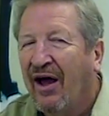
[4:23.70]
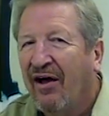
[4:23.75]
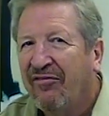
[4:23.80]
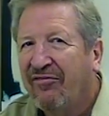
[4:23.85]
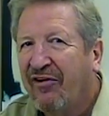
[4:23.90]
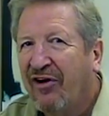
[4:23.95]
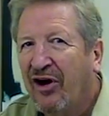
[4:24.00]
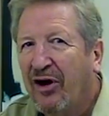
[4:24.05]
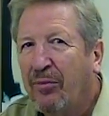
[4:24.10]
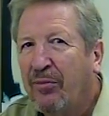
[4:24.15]

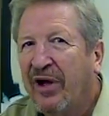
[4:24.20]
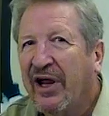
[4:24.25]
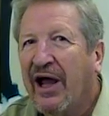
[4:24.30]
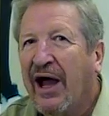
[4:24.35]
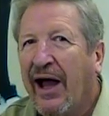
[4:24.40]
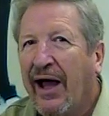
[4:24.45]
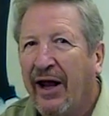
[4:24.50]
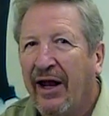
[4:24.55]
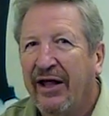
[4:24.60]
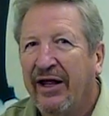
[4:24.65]
very
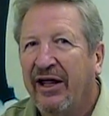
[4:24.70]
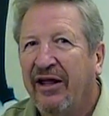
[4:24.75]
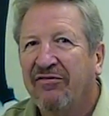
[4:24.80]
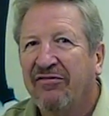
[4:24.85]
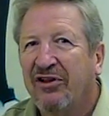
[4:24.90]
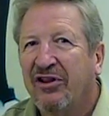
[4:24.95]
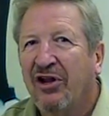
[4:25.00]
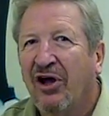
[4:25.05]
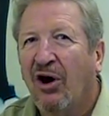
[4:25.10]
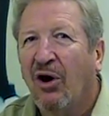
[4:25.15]
beguiling,
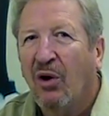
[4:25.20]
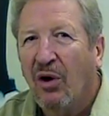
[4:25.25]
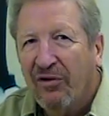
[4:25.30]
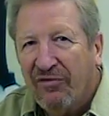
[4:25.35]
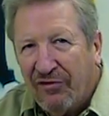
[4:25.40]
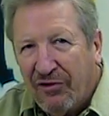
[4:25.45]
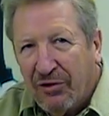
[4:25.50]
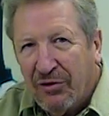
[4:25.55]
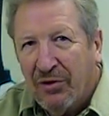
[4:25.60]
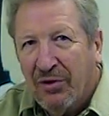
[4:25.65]
even though
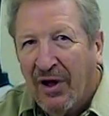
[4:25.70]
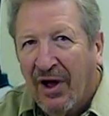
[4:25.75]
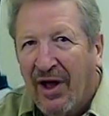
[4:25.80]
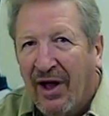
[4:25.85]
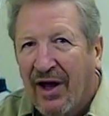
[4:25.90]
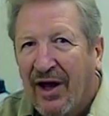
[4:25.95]
if you